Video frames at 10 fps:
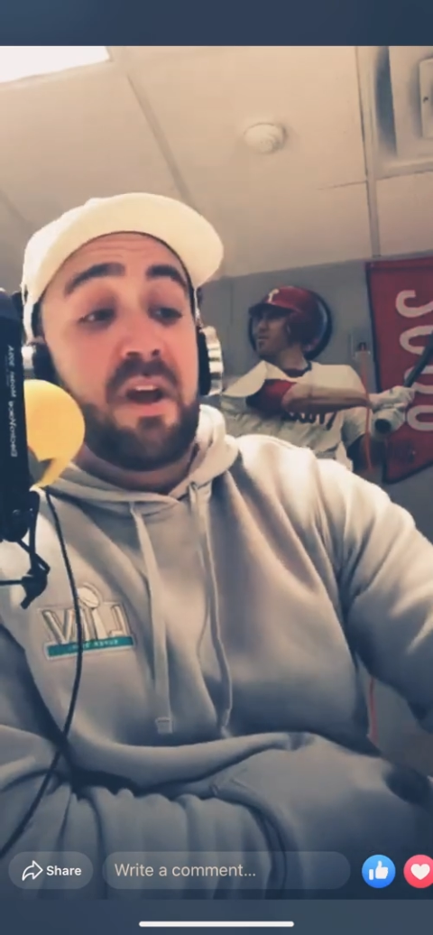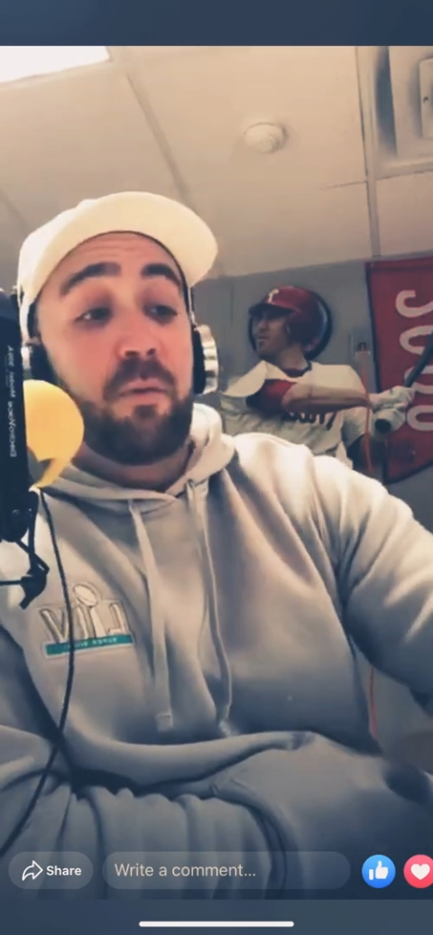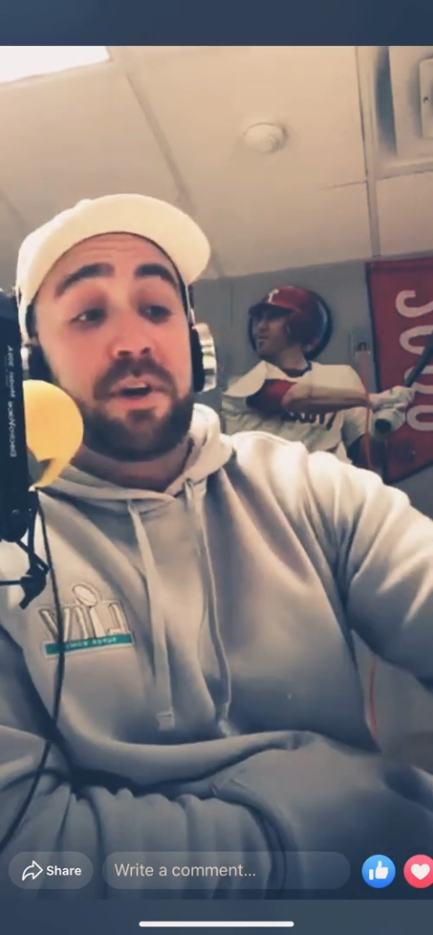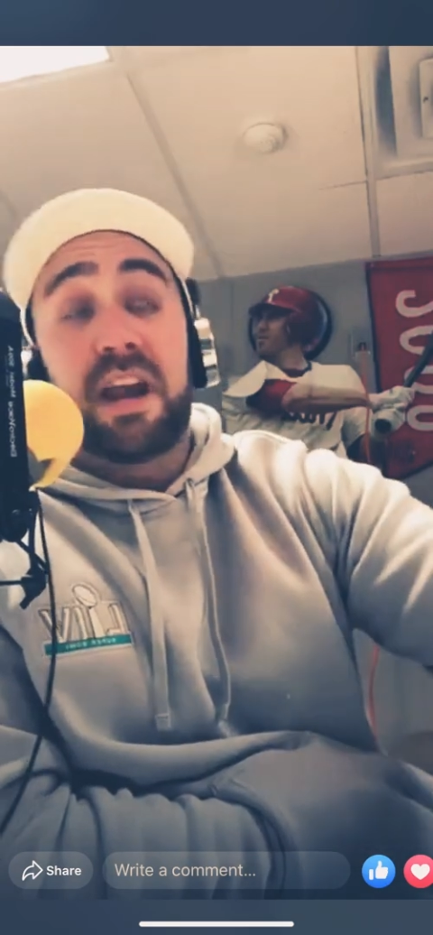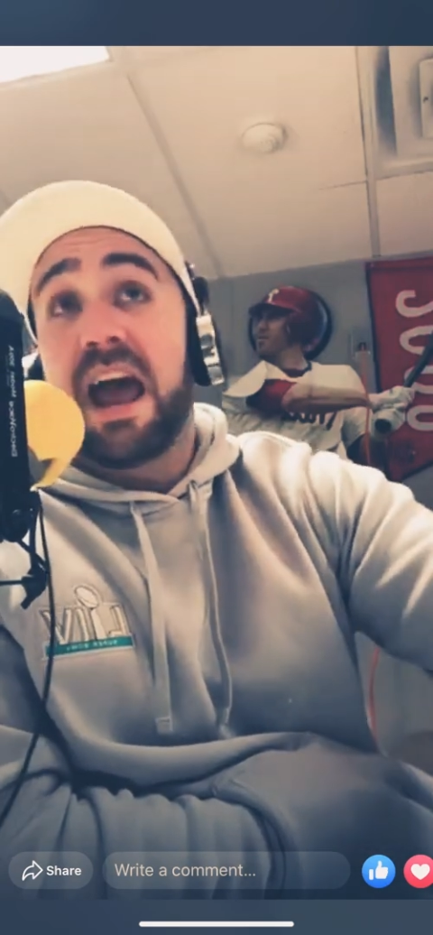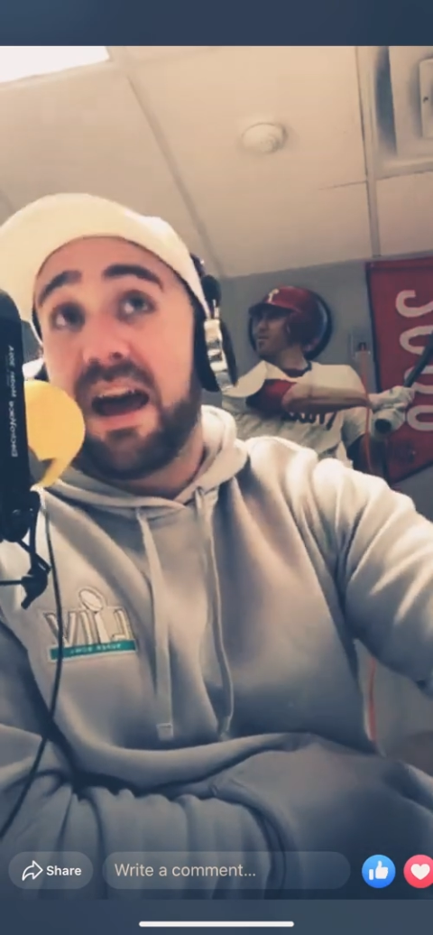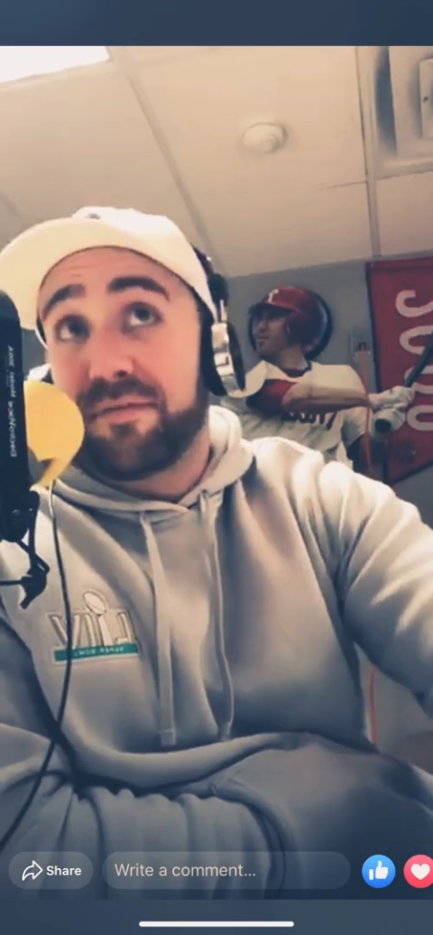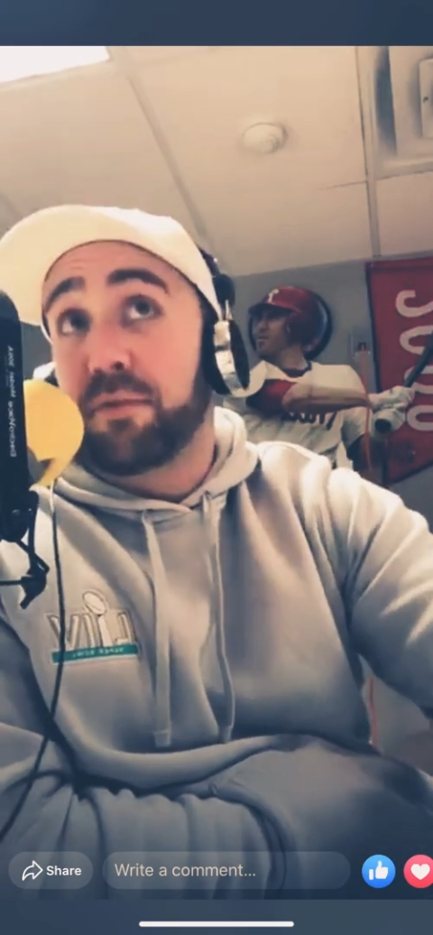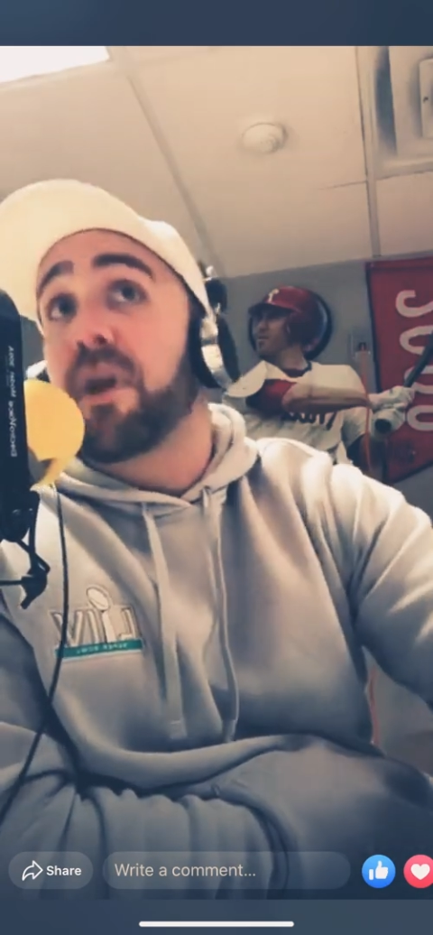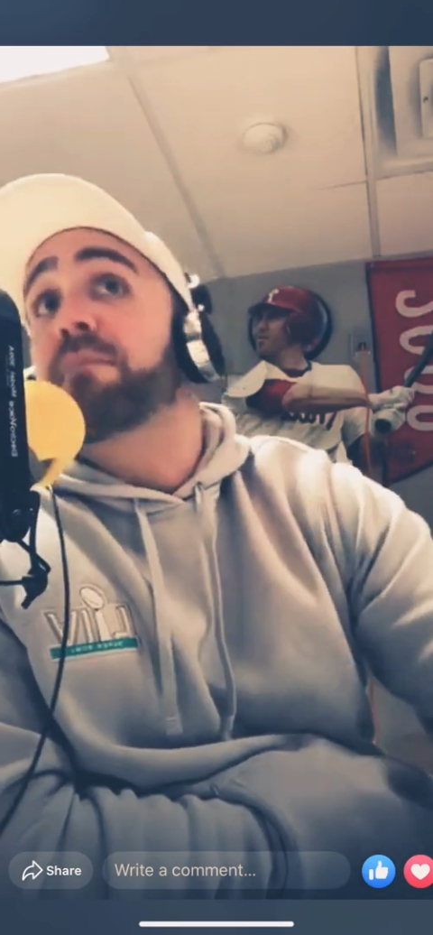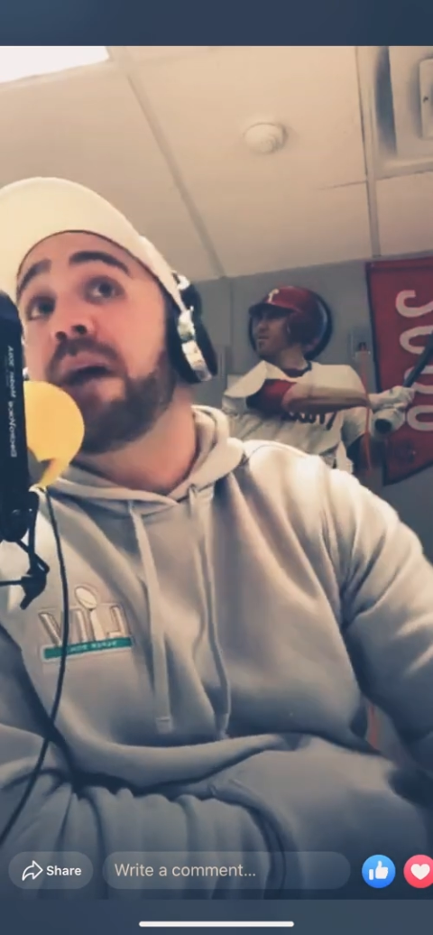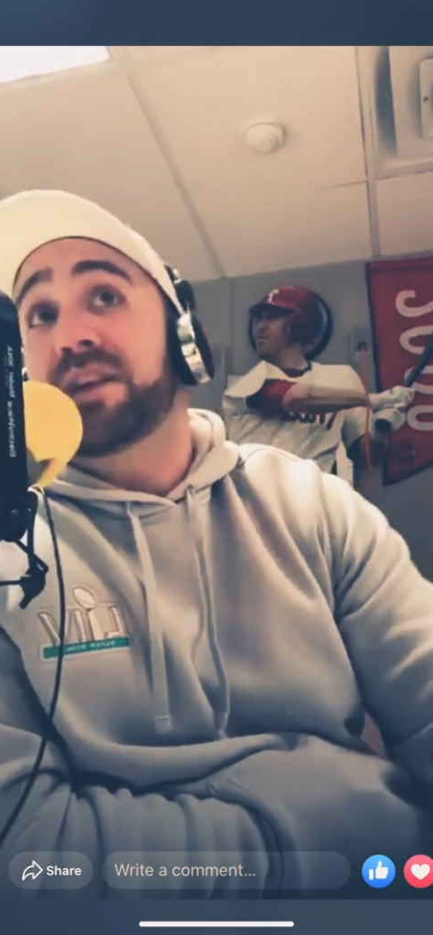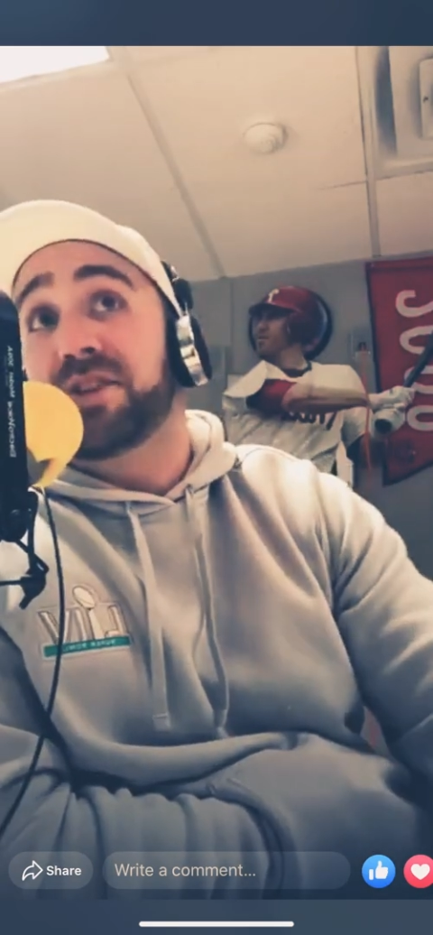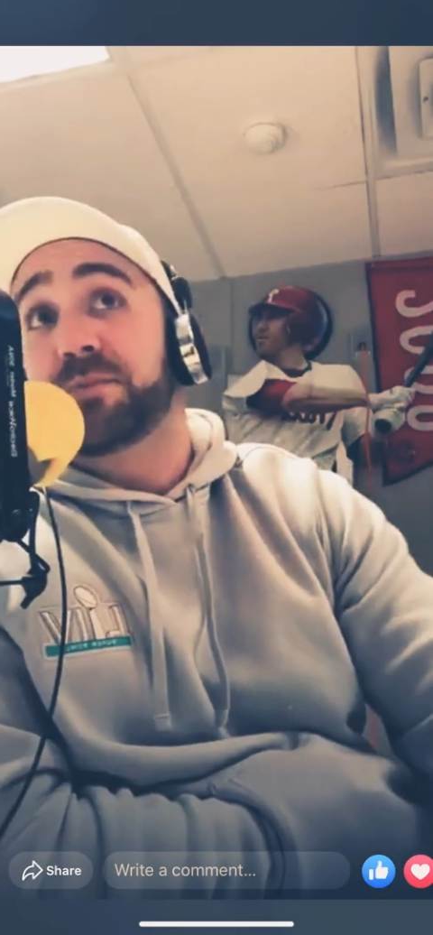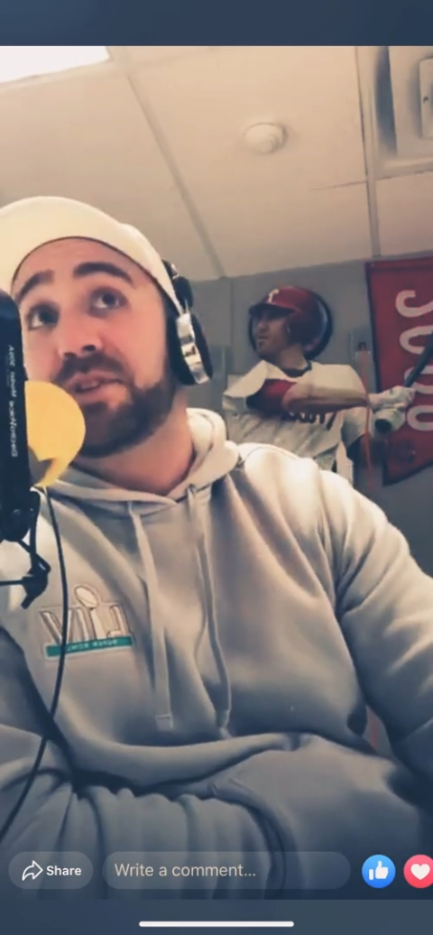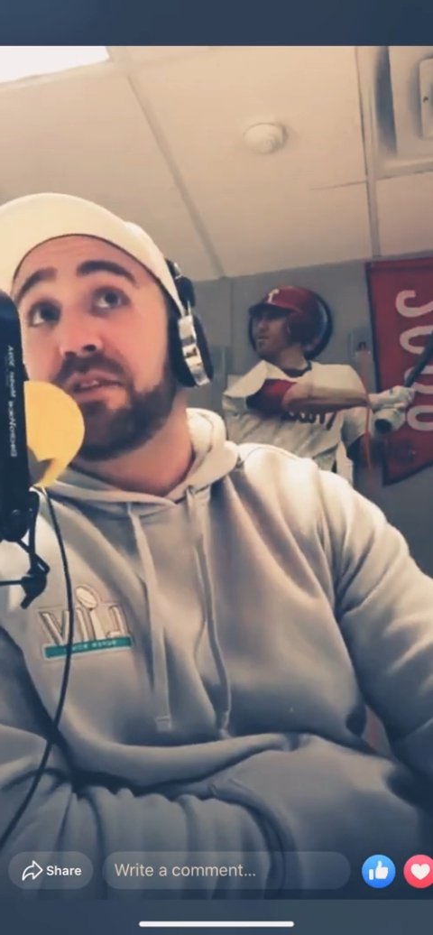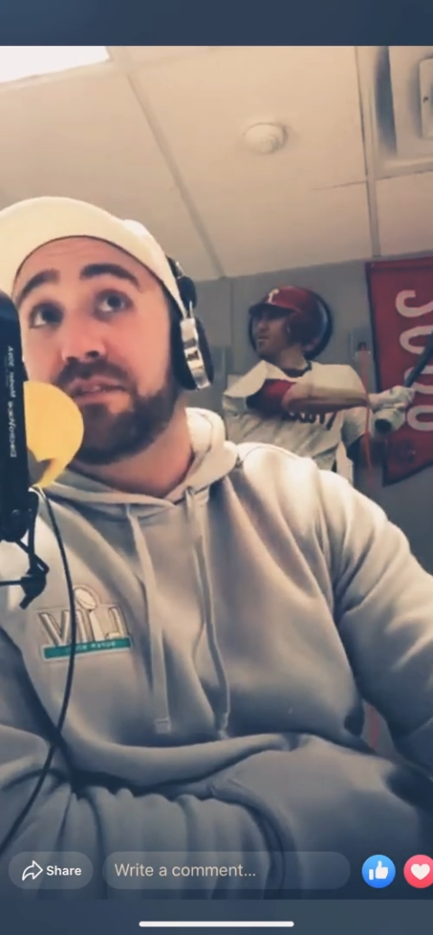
We're going to have the right matchups in the